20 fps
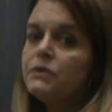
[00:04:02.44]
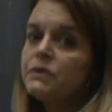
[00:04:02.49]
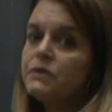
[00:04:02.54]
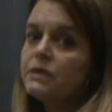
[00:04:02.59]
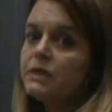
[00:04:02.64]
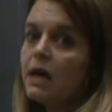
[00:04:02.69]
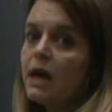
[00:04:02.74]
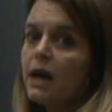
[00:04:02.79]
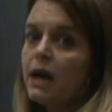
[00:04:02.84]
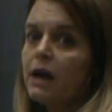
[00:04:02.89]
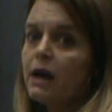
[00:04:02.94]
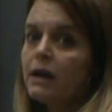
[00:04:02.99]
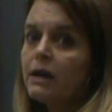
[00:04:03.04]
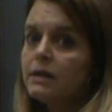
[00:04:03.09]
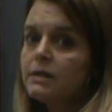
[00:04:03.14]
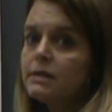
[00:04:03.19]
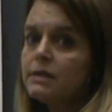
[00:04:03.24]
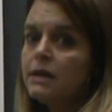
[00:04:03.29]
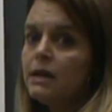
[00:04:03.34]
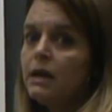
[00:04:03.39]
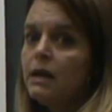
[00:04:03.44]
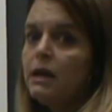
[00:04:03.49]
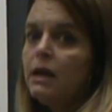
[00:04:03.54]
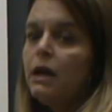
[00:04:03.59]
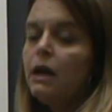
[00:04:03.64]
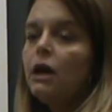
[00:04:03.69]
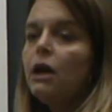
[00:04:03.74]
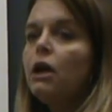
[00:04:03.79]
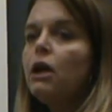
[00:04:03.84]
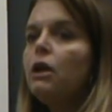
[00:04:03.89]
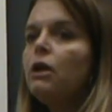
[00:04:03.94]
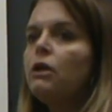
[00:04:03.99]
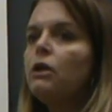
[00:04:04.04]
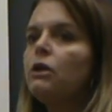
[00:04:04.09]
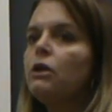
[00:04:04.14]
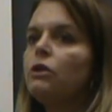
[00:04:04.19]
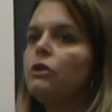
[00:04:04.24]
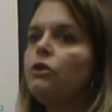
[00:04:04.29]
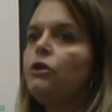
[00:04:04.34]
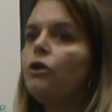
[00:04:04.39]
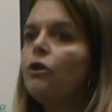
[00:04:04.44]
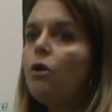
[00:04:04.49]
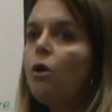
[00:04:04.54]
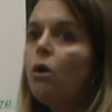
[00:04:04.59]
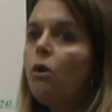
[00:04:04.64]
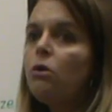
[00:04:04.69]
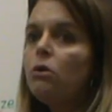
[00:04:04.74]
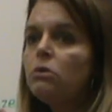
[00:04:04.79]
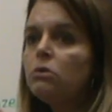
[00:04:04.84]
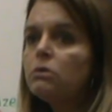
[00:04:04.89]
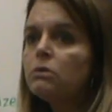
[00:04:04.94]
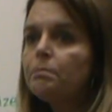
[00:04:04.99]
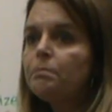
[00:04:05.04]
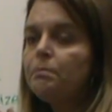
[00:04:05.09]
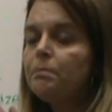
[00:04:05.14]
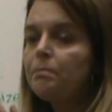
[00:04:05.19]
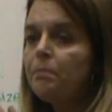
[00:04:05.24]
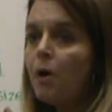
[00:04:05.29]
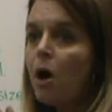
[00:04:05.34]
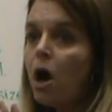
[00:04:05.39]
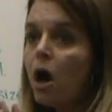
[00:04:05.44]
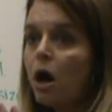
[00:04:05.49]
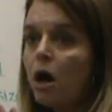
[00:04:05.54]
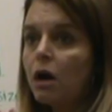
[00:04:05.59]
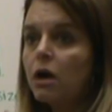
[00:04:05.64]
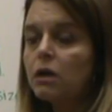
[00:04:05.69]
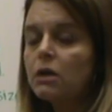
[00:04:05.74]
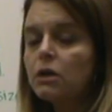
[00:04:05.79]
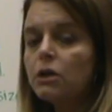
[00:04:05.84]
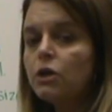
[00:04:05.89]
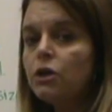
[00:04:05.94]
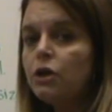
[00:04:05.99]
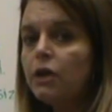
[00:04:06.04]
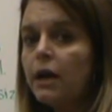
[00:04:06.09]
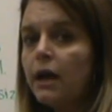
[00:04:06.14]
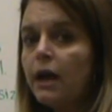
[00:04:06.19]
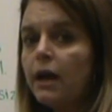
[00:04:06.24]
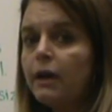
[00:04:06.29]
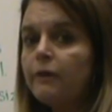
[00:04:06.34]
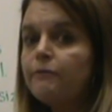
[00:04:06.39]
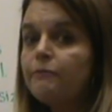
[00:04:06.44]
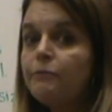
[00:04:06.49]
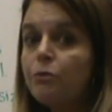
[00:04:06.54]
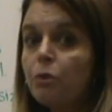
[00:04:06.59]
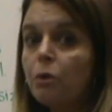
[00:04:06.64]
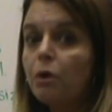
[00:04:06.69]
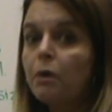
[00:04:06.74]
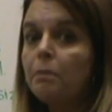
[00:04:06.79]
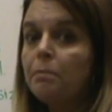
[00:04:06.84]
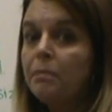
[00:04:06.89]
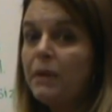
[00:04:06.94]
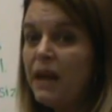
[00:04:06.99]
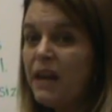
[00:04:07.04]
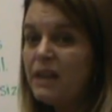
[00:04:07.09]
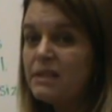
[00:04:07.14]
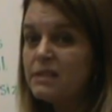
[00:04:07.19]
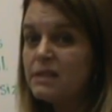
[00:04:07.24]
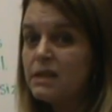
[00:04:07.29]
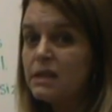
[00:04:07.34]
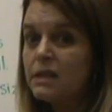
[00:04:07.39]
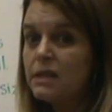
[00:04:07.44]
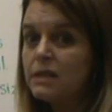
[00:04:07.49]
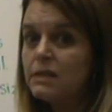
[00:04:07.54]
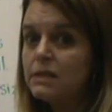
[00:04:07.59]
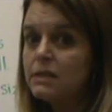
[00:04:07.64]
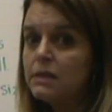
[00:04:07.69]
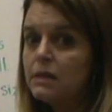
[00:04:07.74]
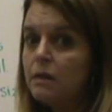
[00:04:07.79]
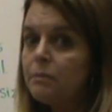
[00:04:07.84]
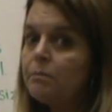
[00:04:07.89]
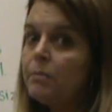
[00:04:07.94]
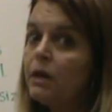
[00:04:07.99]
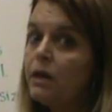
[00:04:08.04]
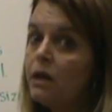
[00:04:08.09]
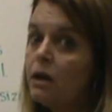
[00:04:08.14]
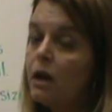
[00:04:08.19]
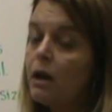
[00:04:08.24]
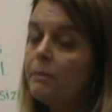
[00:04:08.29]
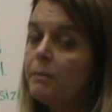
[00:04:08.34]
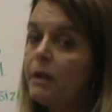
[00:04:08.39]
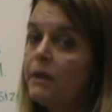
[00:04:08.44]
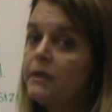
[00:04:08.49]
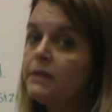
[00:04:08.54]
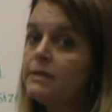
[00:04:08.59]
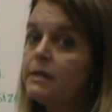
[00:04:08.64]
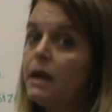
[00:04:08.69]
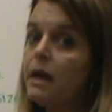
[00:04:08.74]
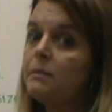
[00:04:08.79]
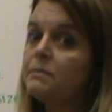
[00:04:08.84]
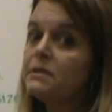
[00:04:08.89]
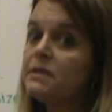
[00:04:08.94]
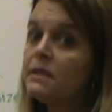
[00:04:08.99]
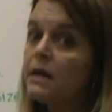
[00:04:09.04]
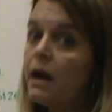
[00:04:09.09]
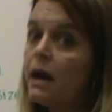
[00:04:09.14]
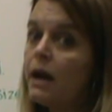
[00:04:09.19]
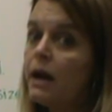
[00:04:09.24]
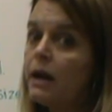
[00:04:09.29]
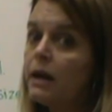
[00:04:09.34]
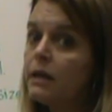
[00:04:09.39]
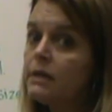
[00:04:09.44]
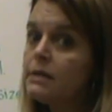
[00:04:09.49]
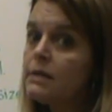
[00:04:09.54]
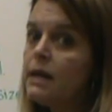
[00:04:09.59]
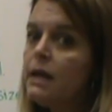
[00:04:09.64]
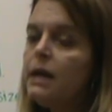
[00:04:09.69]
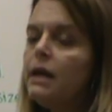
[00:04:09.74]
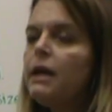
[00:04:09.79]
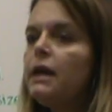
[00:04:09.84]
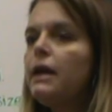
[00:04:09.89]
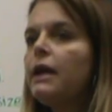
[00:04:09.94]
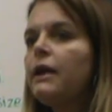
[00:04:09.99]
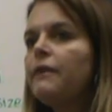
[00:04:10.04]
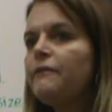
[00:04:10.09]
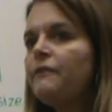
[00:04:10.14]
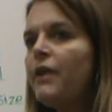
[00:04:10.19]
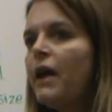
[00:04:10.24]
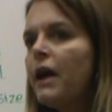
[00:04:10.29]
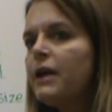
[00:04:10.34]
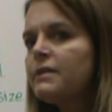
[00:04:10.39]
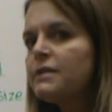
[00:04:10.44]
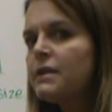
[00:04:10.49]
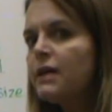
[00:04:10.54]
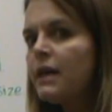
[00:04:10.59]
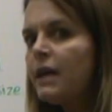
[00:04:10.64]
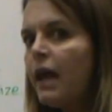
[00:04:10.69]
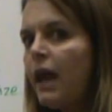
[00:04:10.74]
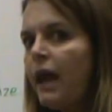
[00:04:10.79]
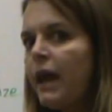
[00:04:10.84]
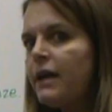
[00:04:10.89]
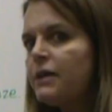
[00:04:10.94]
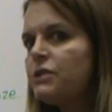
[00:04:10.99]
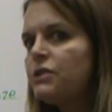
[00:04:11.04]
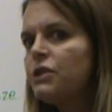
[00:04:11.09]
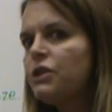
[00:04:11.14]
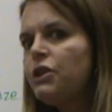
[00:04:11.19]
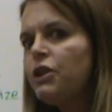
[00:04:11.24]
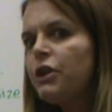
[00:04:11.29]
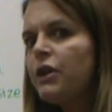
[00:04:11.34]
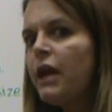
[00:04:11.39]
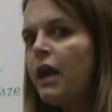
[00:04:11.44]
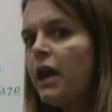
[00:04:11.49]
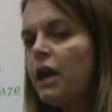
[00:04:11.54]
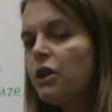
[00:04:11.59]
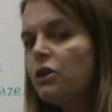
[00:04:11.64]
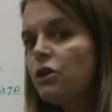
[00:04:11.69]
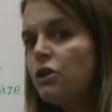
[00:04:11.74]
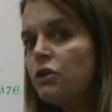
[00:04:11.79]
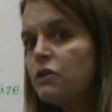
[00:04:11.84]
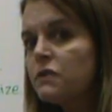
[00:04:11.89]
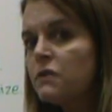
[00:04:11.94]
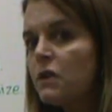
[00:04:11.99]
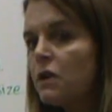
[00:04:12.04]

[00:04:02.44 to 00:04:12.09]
size. Your whole part could have 4 pieces but not be the same size. If that's the case, you can't use